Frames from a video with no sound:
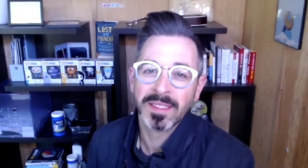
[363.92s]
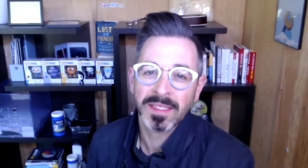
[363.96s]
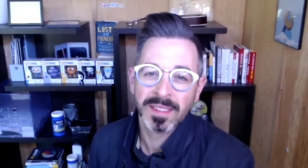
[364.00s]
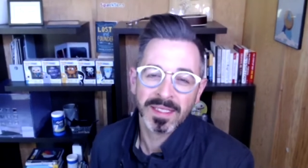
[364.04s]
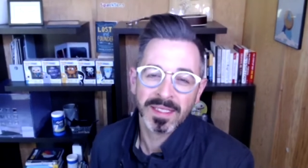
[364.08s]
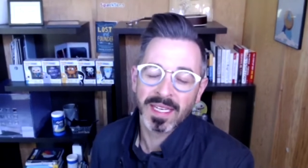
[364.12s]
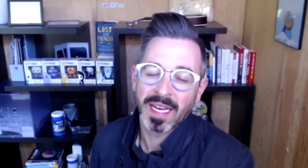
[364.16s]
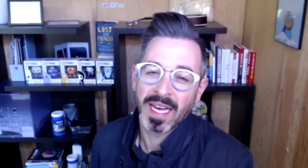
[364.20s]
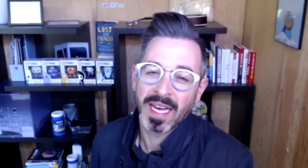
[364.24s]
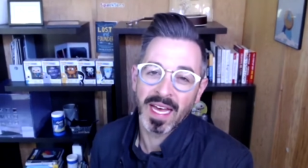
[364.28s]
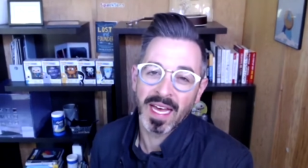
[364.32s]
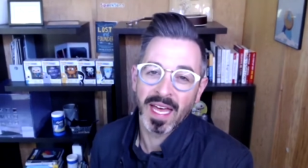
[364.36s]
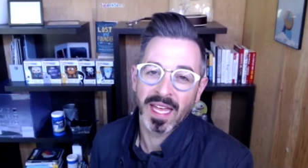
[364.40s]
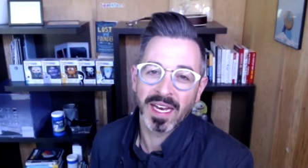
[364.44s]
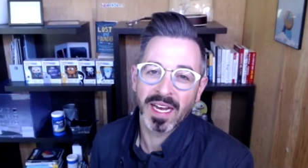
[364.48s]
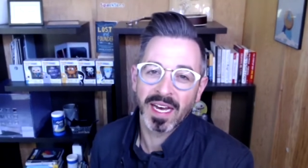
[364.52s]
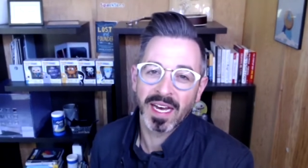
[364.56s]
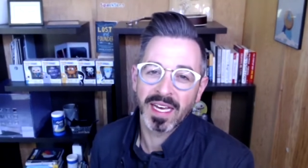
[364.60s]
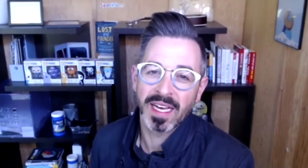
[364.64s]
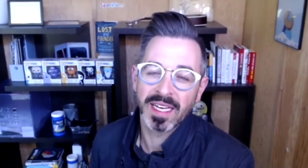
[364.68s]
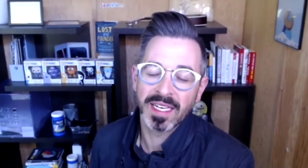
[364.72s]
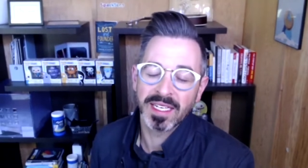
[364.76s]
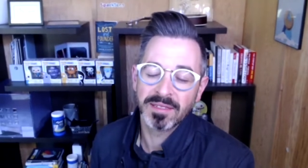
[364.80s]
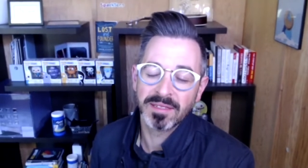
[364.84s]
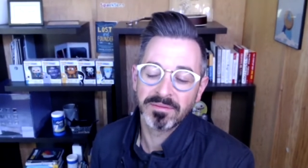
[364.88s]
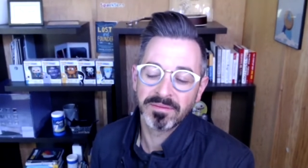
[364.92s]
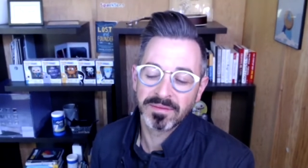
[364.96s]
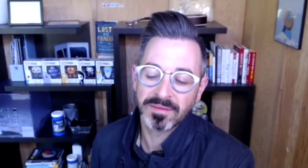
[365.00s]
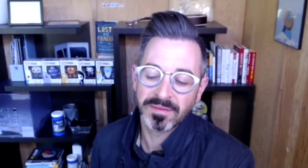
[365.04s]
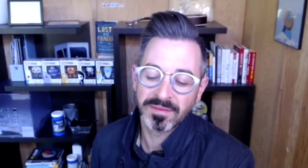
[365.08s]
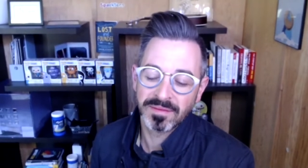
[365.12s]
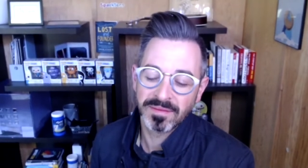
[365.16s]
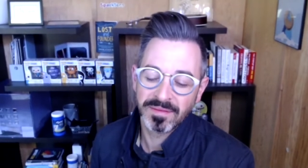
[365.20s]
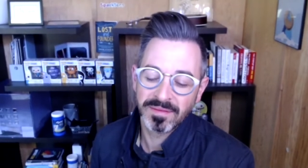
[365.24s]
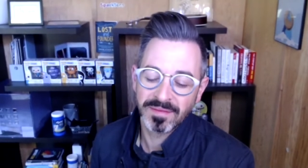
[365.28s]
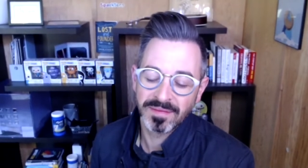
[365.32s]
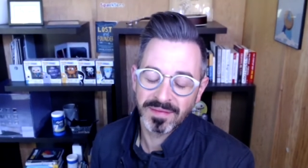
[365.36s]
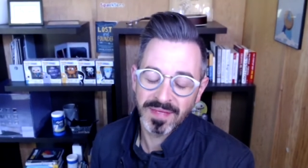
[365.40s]
and I,
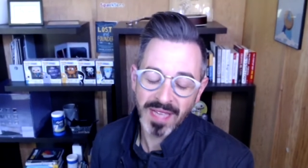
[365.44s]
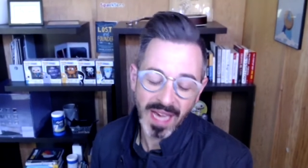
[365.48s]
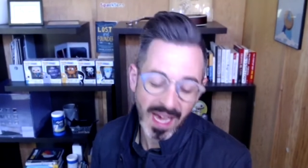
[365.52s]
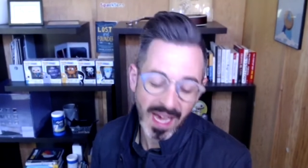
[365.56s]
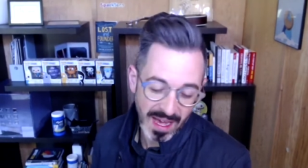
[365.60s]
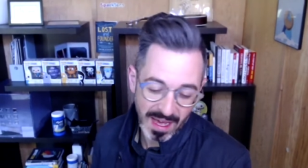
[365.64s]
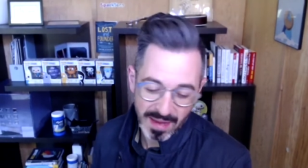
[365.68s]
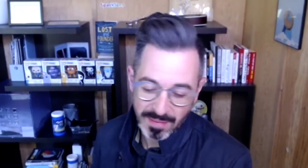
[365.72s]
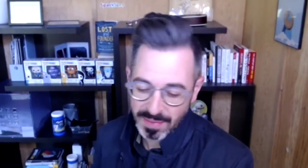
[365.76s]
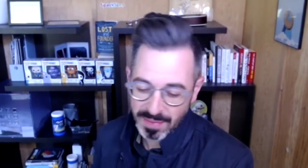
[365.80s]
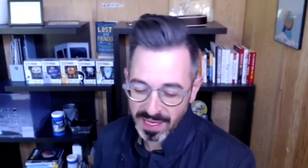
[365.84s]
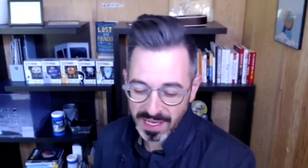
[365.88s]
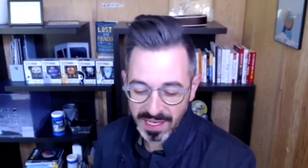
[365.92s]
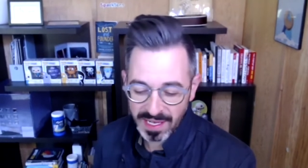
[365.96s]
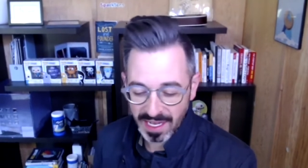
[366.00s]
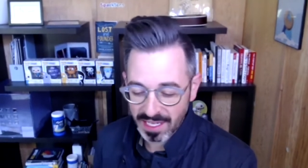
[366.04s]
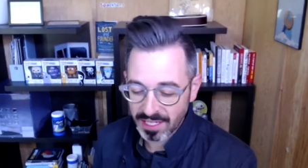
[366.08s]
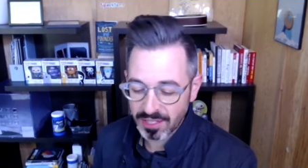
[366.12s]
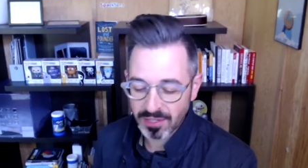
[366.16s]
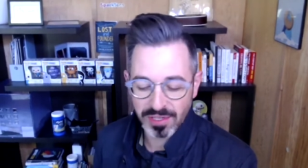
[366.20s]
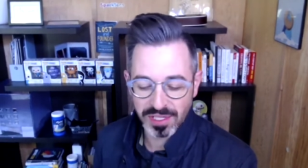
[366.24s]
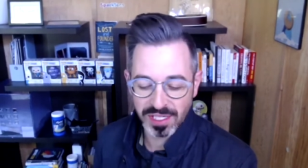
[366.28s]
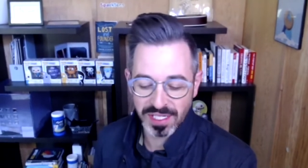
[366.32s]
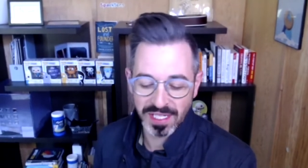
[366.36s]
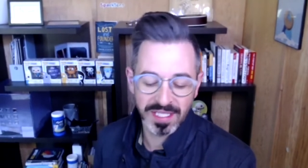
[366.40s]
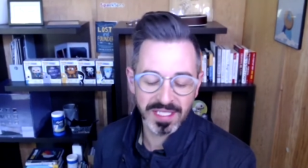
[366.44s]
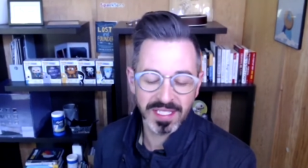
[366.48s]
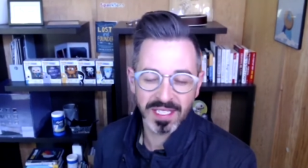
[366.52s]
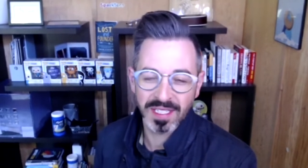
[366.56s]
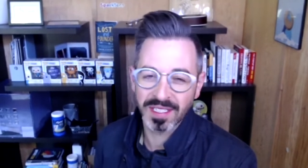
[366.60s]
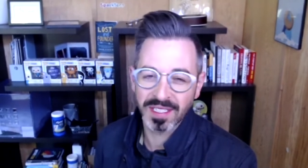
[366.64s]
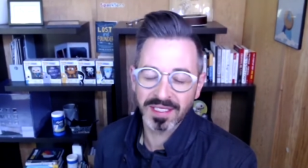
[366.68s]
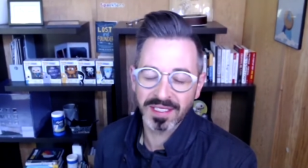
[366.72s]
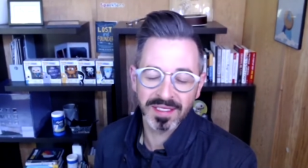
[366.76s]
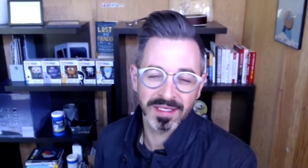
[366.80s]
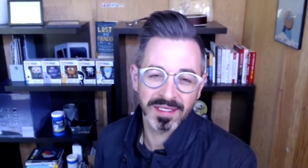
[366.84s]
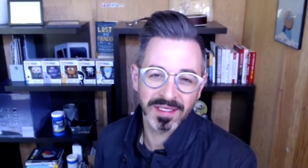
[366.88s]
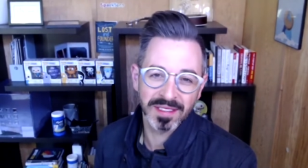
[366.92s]
yeah, I'd be interested
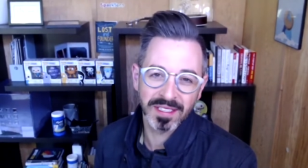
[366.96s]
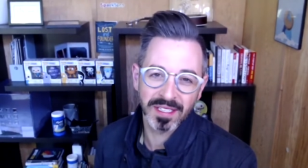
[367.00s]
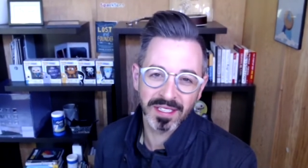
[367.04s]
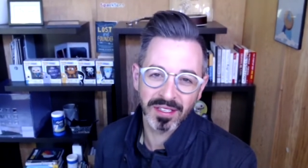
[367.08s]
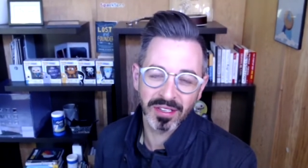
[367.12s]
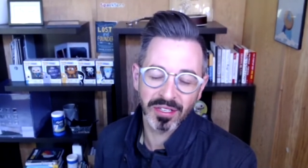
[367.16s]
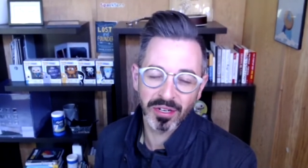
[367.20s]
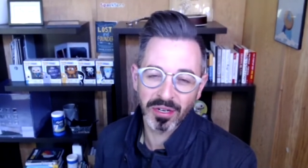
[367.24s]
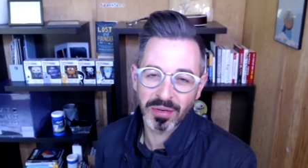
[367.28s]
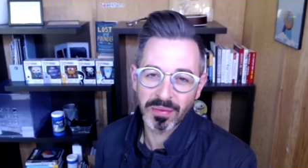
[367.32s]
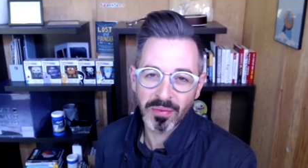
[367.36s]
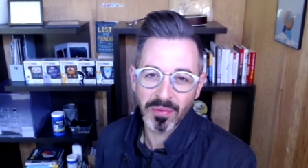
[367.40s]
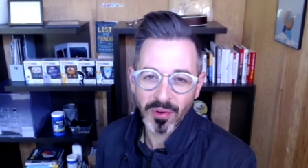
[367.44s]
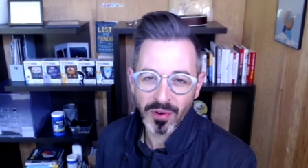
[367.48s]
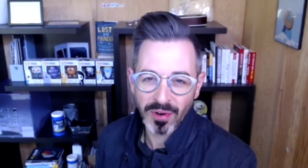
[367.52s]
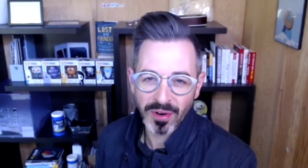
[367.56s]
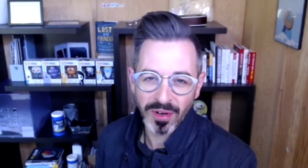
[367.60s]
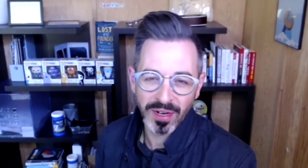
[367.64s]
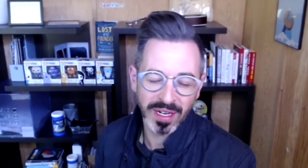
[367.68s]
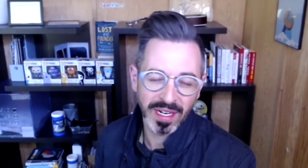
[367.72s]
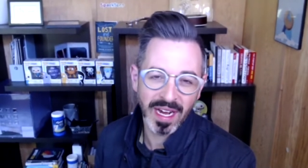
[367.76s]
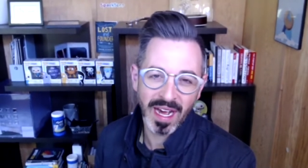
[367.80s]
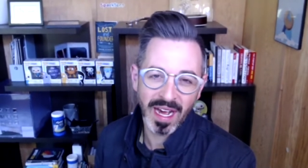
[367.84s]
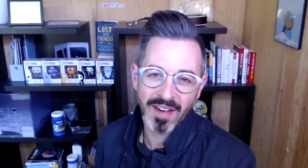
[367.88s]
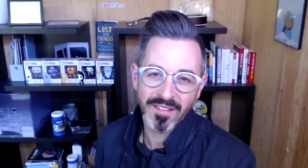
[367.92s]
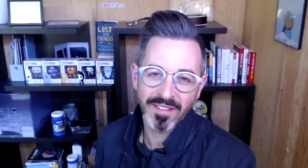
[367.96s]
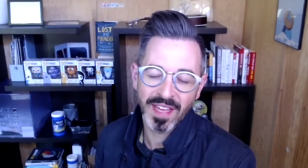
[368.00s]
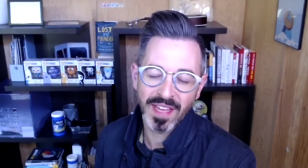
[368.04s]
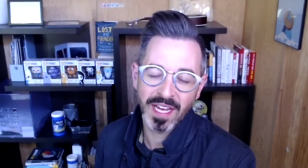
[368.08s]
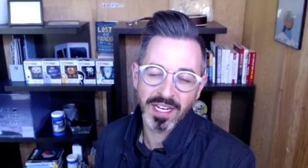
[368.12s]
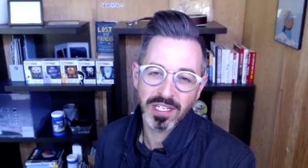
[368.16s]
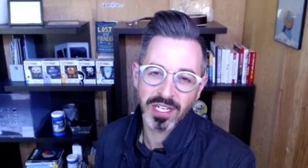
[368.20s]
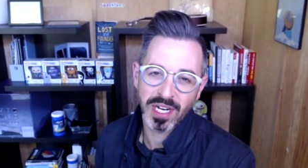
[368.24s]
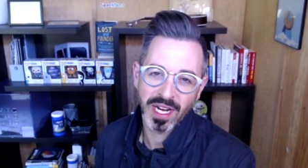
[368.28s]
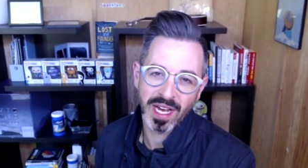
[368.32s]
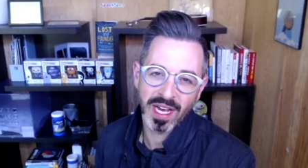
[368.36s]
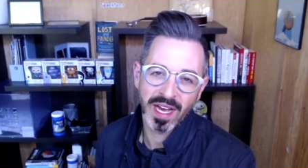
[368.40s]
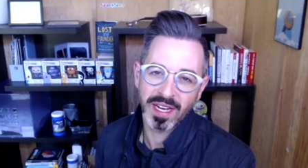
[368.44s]
to to learn more and have that
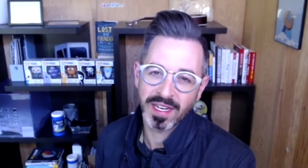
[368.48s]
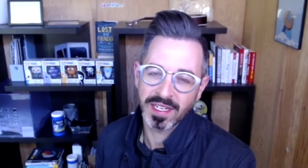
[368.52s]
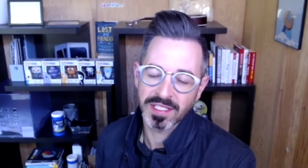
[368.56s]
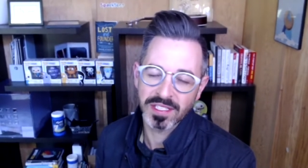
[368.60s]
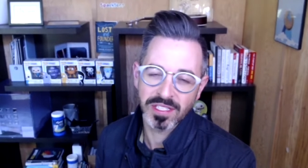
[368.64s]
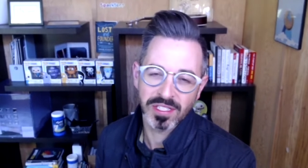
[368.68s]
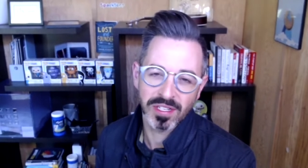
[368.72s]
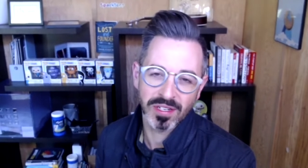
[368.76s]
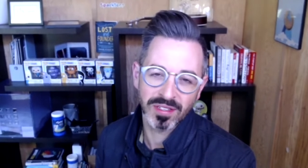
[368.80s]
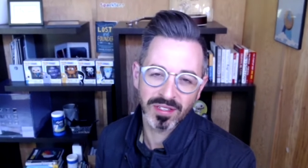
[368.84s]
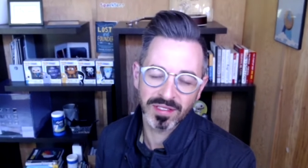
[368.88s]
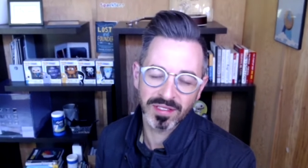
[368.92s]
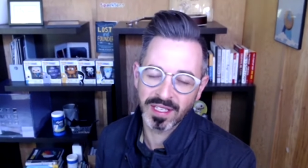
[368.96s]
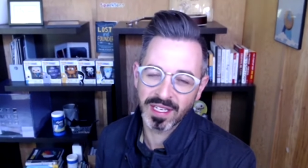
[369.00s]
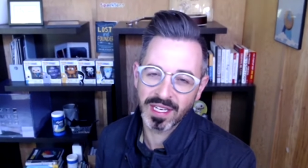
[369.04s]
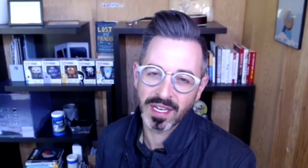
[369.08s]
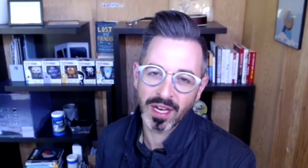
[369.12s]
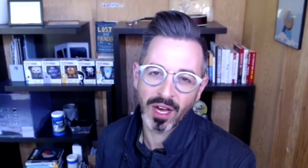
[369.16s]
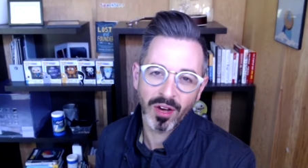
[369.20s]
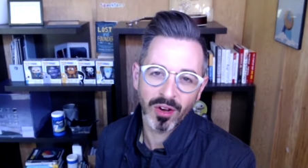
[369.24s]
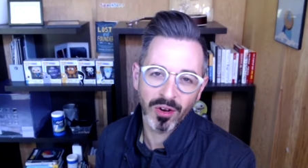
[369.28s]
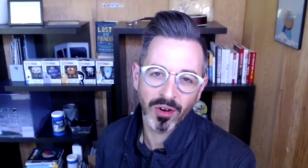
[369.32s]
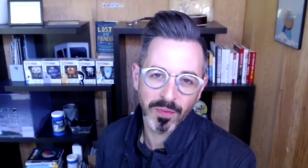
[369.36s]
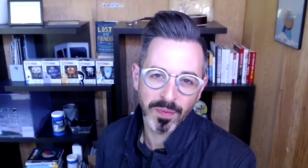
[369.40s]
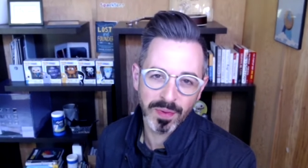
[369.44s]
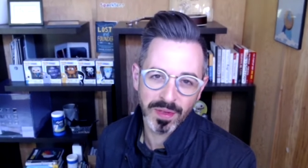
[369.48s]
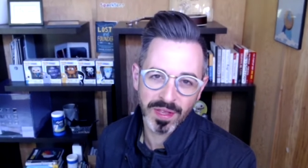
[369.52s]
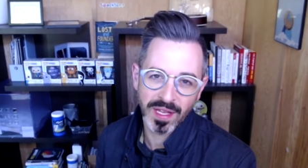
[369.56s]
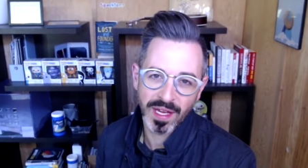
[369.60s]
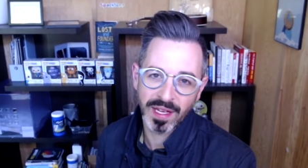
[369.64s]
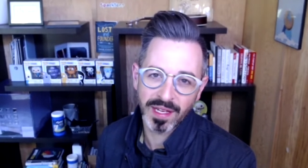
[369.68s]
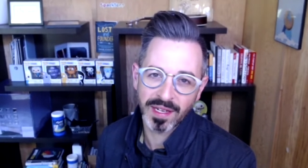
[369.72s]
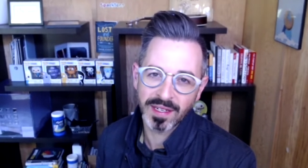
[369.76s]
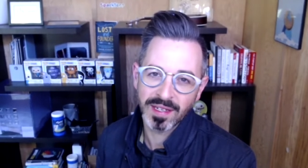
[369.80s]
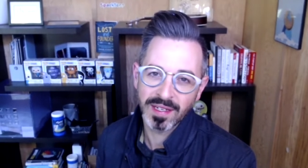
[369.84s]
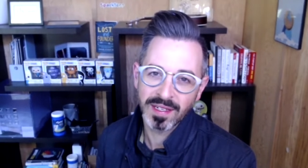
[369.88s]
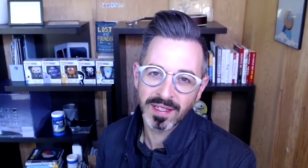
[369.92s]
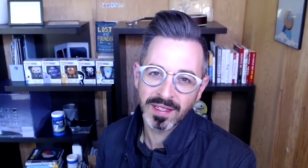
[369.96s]
chat, and certainly hope that